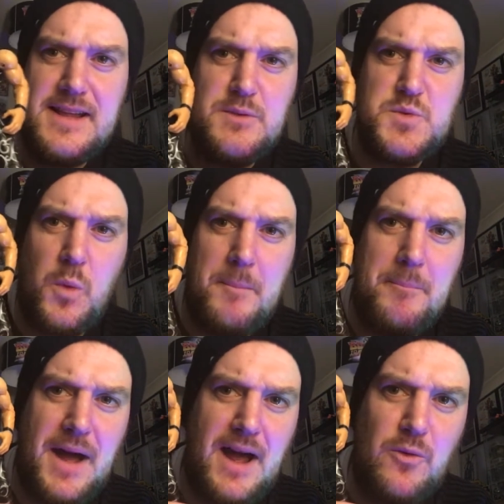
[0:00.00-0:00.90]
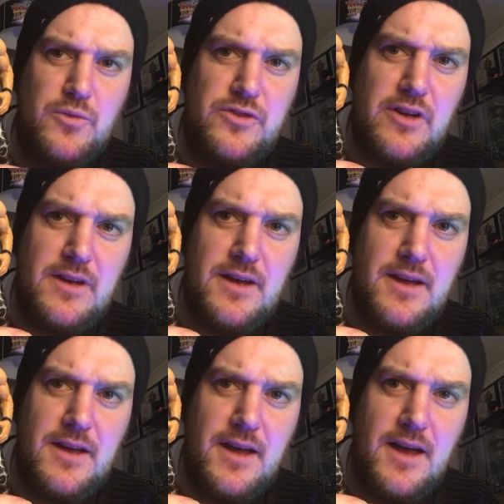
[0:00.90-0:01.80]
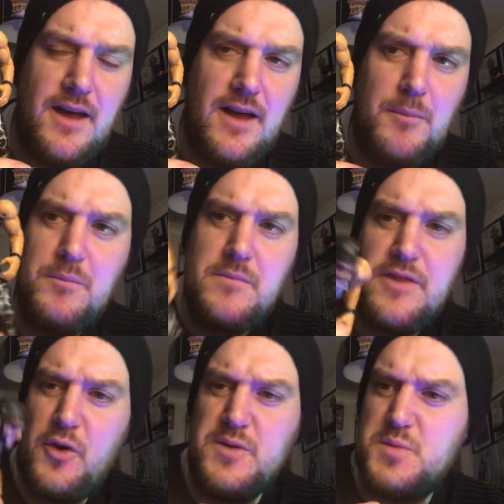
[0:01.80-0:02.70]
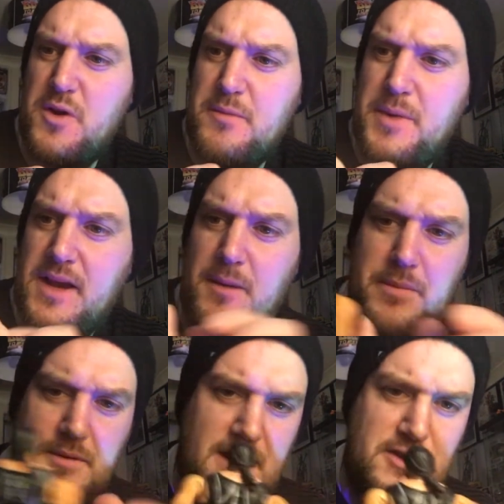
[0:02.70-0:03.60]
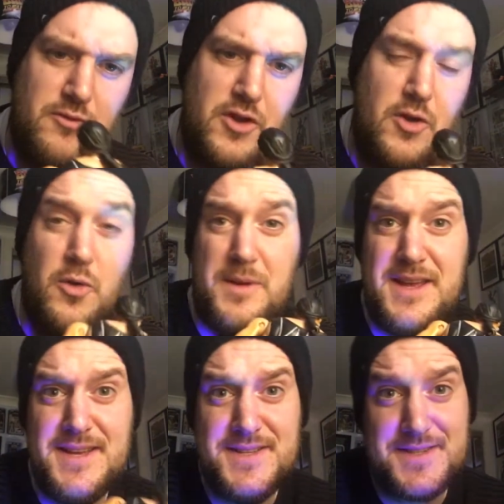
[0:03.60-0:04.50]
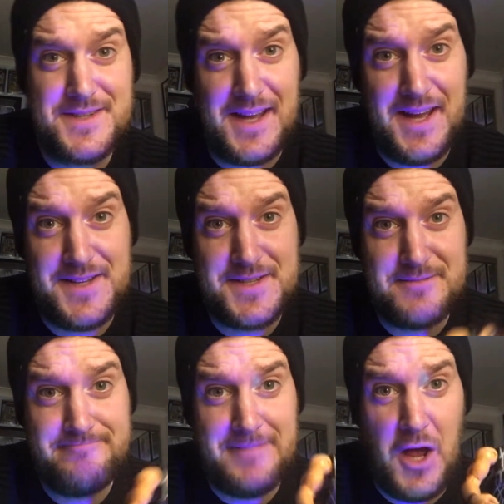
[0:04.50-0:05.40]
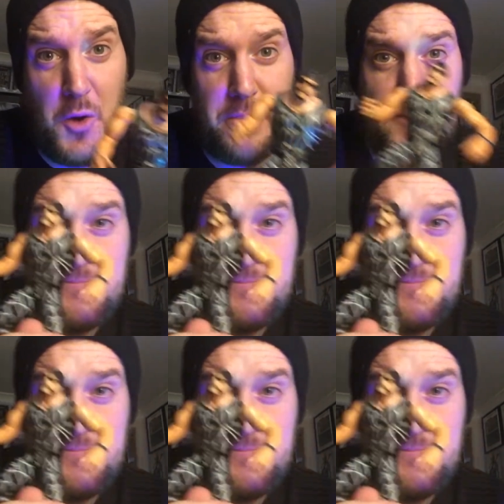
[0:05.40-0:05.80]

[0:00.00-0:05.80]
He was £1. I thought he was worth a pickup. I don't know who he is. Guys, help.